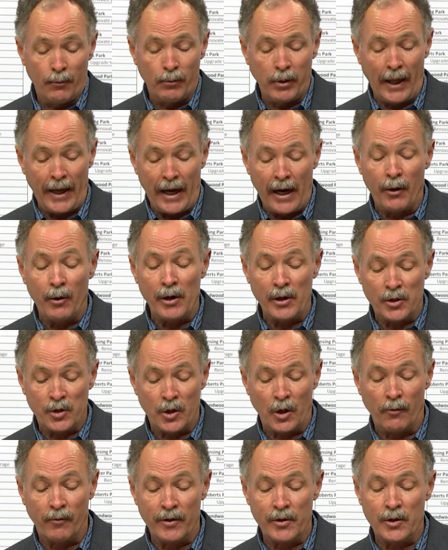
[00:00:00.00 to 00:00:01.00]
Play area
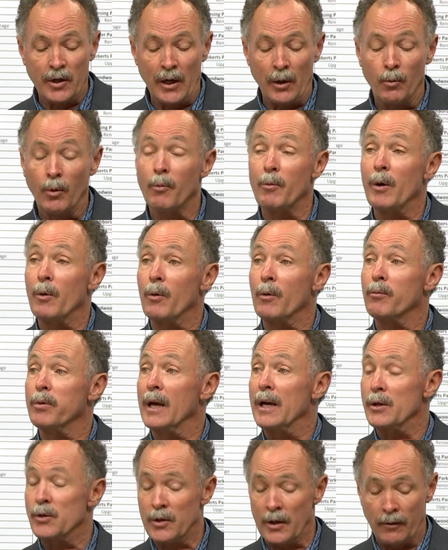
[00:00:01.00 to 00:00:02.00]
surfacing will be
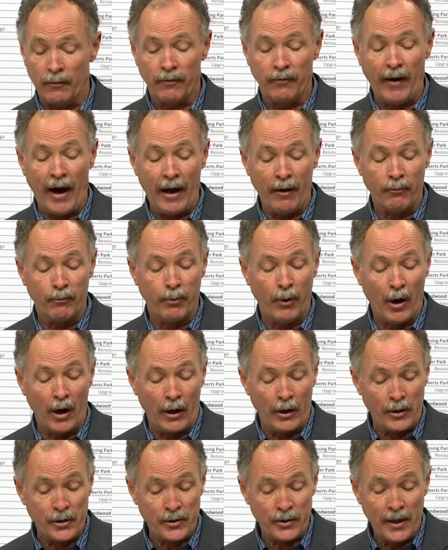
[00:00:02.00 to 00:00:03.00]
replaced in five
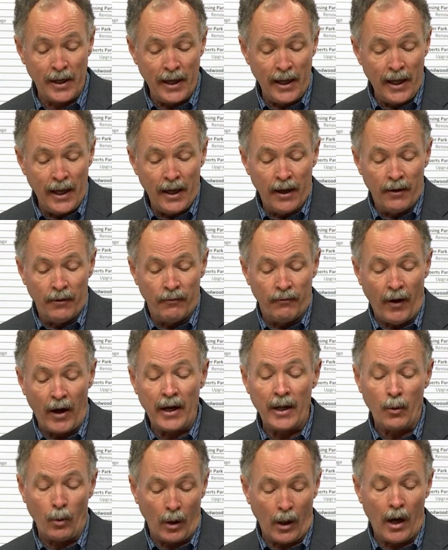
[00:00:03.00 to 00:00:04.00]
parks.
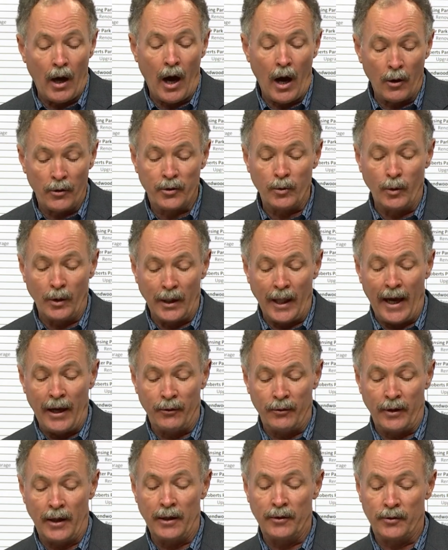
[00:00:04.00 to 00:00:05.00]
Funding will also
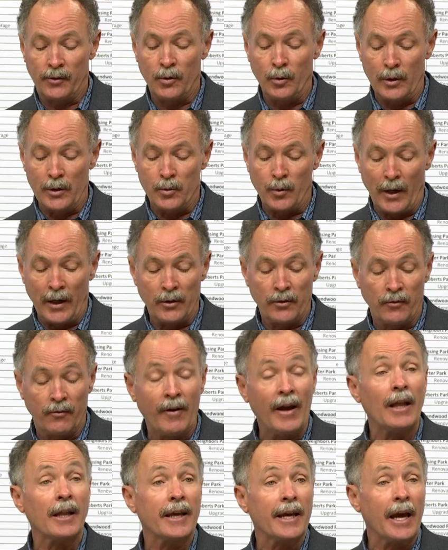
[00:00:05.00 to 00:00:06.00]
allow us to address
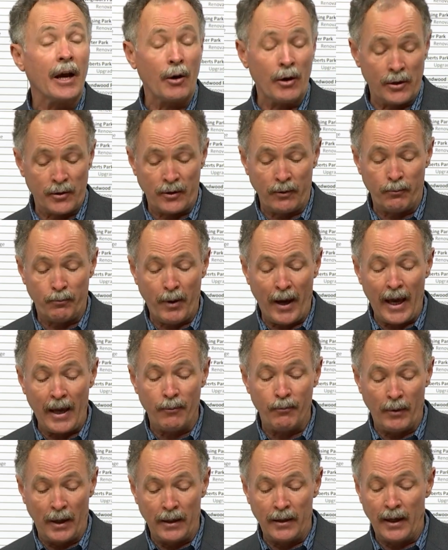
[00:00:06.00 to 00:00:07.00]
failing areas of
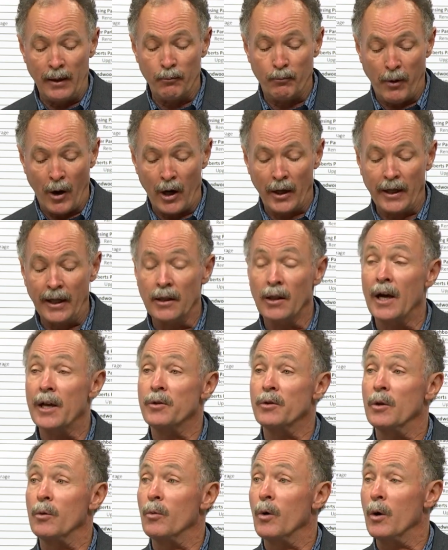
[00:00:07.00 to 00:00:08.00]
pavement in parking
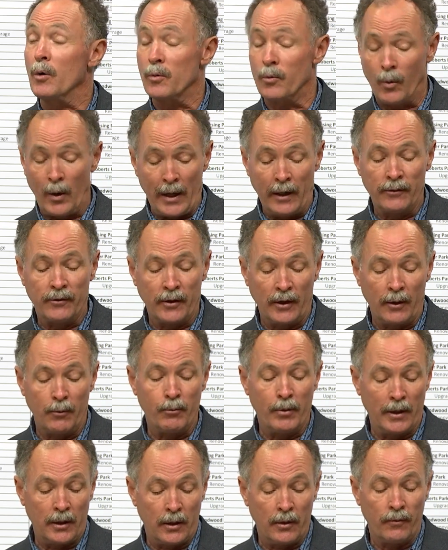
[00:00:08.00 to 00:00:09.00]
lots and roadways that
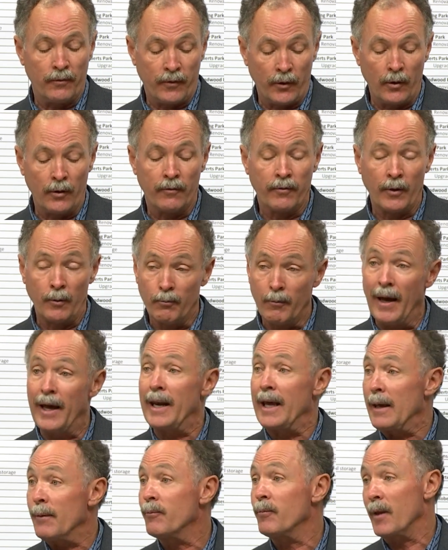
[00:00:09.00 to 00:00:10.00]
have been deferred for
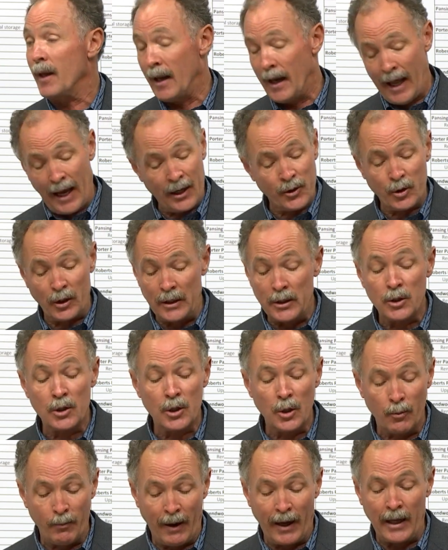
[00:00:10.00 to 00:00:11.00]
many, and actually
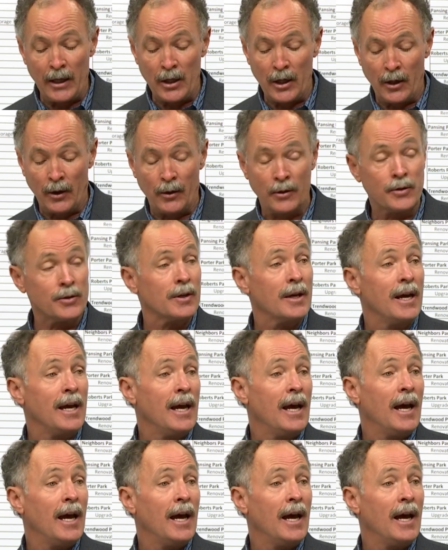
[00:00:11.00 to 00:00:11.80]
too many years.